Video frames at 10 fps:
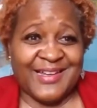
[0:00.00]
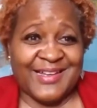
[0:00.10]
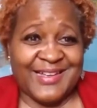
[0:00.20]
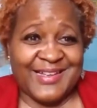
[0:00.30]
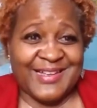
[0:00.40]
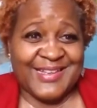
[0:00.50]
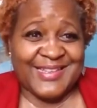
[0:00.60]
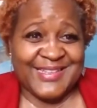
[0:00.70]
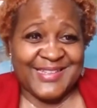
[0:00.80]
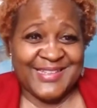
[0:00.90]

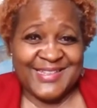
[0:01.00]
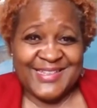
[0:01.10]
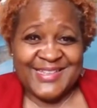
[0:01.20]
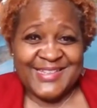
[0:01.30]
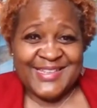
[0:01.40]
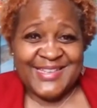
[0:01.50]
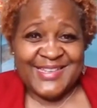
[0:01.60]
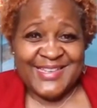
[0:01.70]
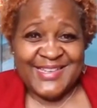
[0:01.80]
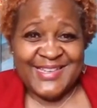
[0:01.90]

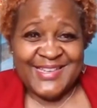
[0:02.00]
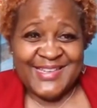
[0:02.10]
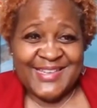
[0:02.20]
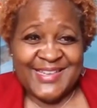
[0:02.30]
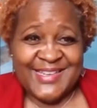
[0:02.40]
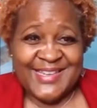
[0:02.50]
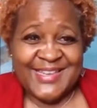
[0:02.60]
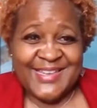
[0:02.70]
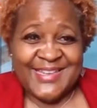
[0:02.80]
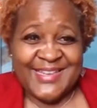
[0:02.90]

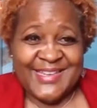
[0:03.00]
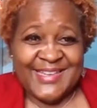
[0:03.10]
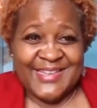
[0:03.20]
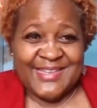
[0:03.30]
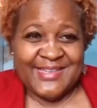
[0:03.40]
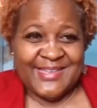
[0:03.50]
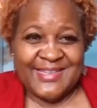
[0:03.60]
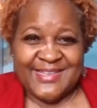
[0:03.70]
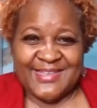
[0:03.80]
No words are spoken by the person on screen.